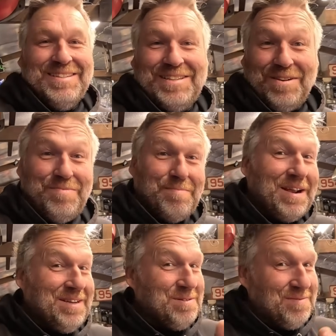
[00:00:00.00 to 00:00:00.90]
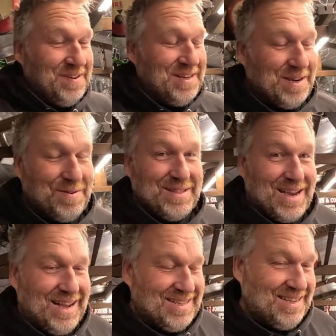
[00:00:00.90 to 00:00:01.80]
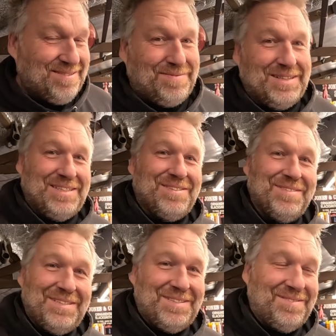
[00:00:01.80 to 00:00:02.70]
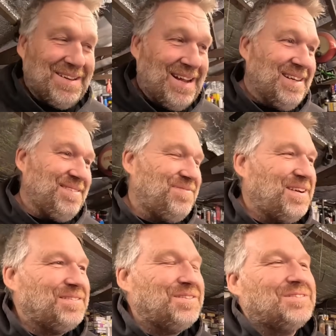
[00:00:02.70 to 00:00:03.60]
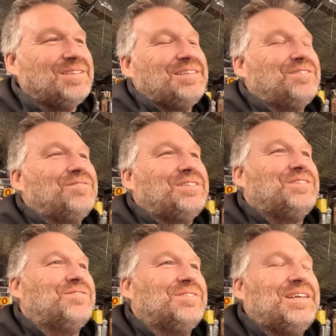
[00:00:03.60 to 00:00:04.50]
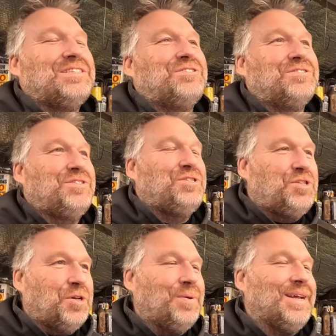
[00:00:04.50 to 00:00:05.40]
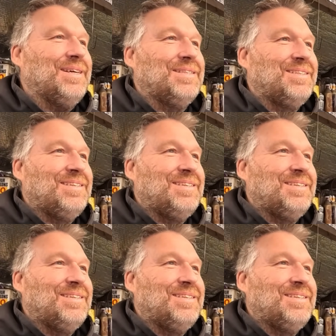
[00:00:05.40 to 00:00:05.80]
So we may do a video of that if we decide to do that. In fact, let's not decide, let's just do it.